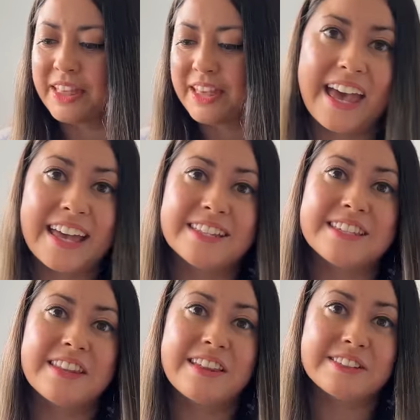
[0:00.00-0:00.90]
And
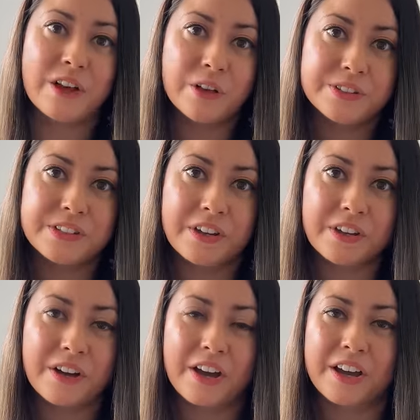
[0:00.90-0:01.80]
there's
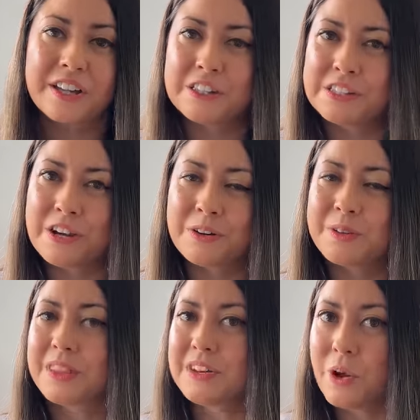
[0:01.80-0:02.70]
also a concern
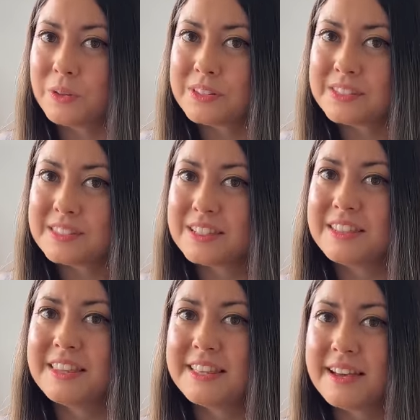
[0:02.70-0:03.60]
with knots
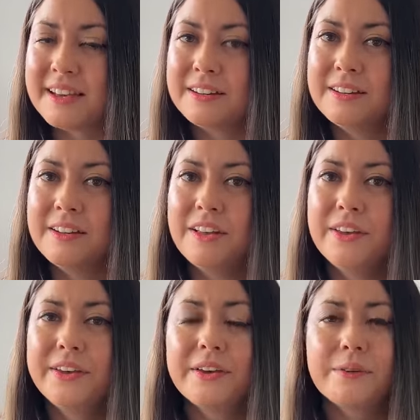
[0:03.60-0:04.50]
in the yarn,
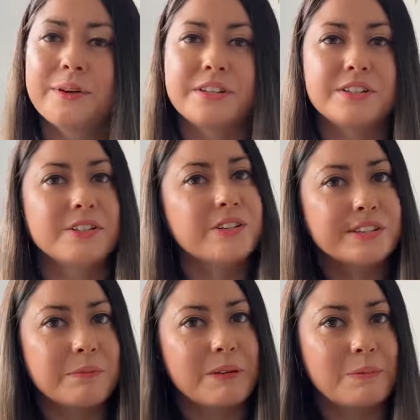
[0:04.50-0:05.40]
which
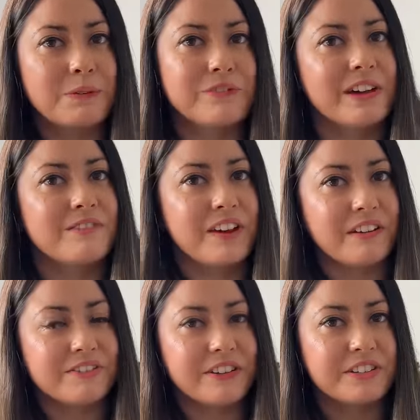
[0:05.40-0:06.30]
some people find very
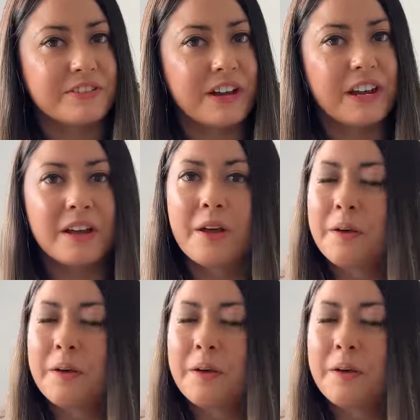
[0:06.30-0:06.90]
frustrating.